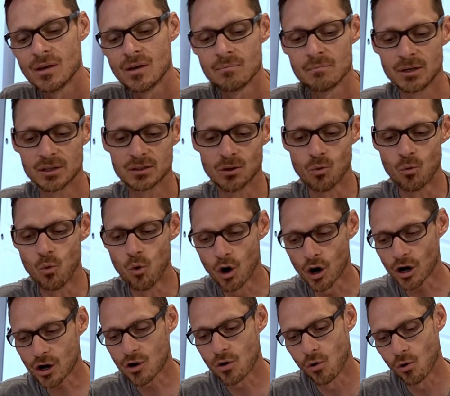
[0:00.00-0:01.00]
But the
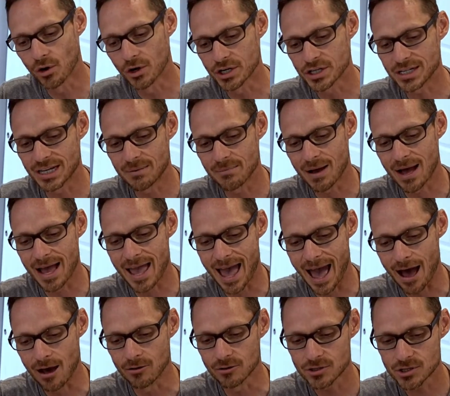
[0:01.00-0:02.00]
workhorse in my
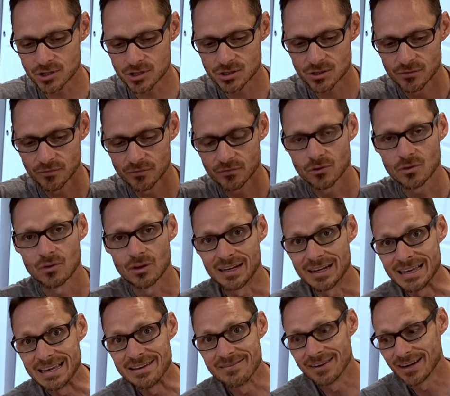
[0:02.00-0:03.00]
house,
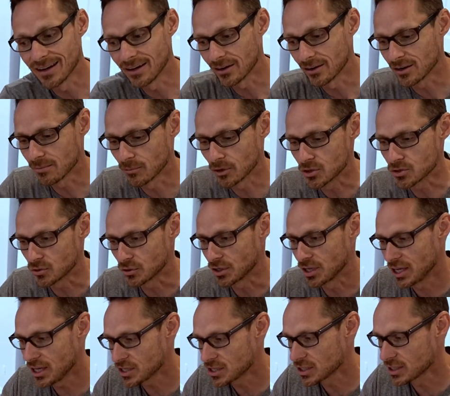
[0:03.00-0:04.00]
and even in the commercial
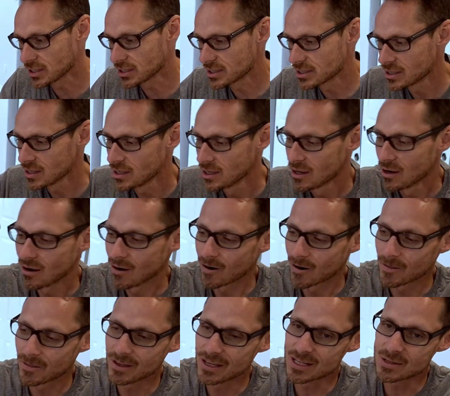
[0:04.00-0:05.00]
kitchens,
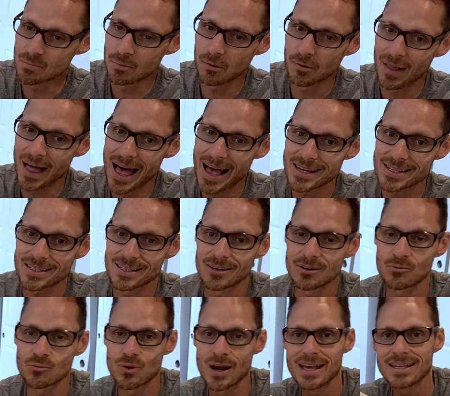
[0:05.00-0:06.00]
are these plastic
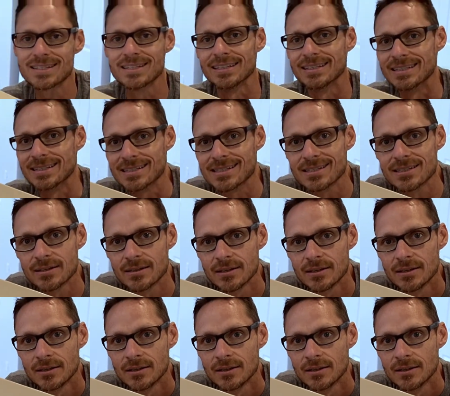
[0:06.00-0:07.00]
resins.
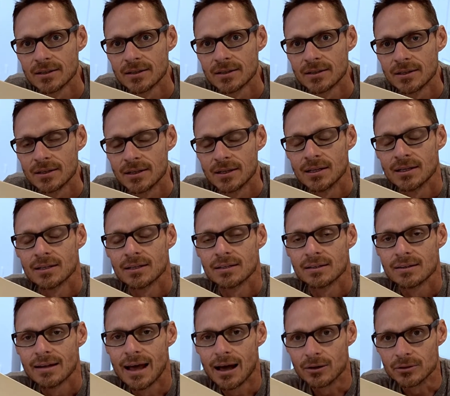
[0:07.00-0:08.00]

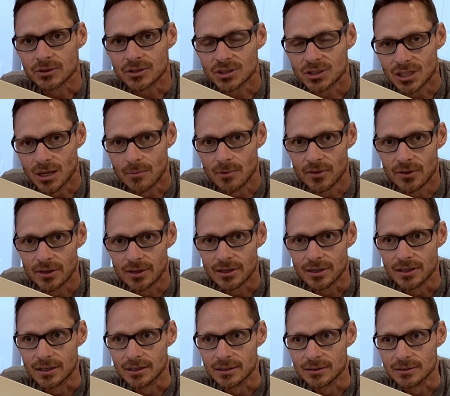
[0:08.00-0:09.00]
Now, some of
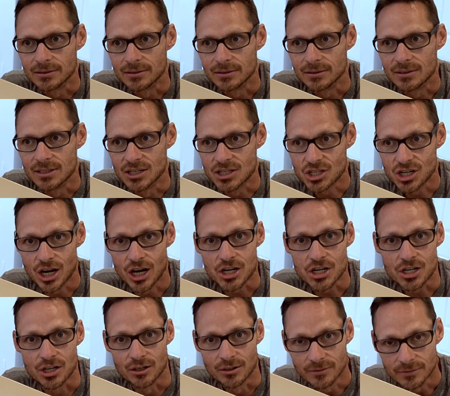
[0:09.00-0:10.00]
the
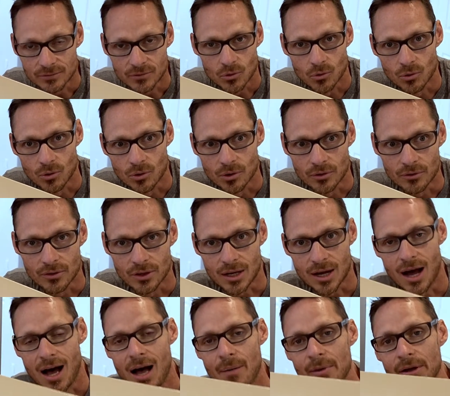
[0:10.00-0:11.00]
discussion or the
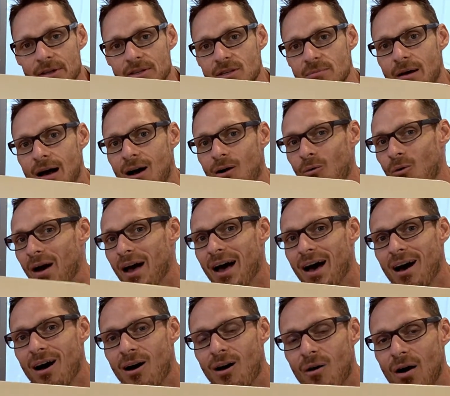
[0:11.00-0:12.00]
comments about,
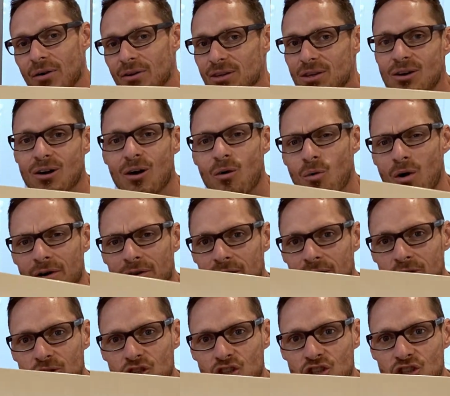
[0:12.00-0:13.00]
well, you don't want
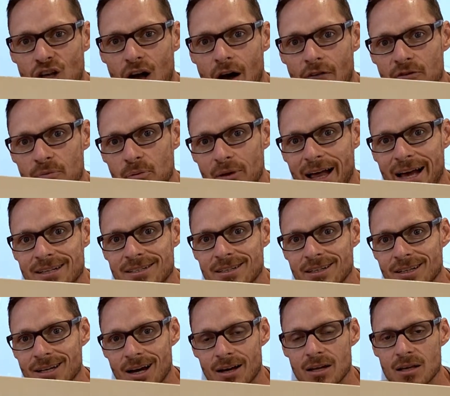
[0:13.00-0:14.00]
those soft
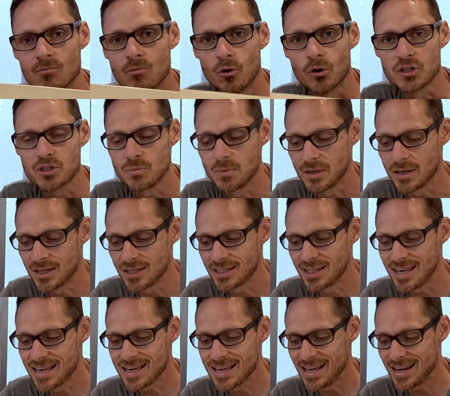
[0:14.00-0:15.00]
plastic cutting boards because
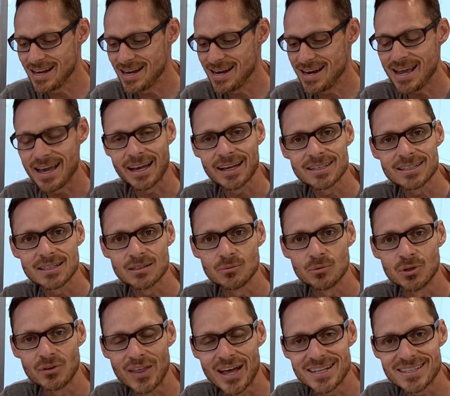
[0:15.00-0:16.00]
they get nicked.
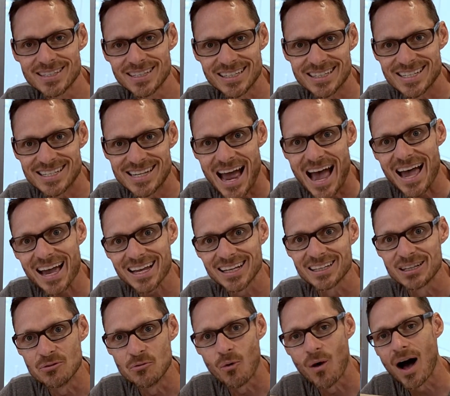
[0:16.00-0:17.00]
Well, that's
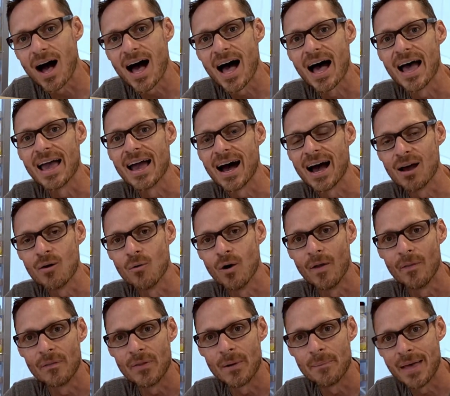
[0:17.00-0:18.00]
exactly why I
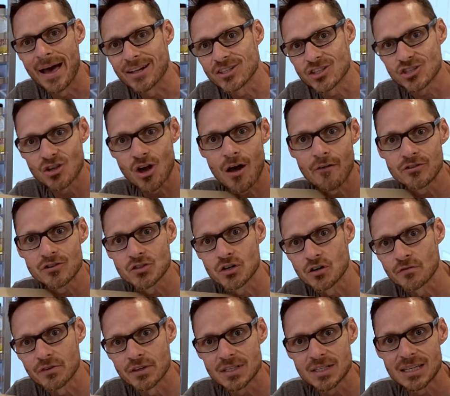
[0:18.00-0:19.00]
want them. That soft
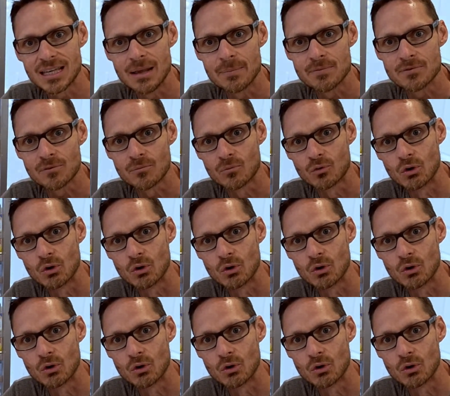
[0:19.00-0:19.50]
surface keeps from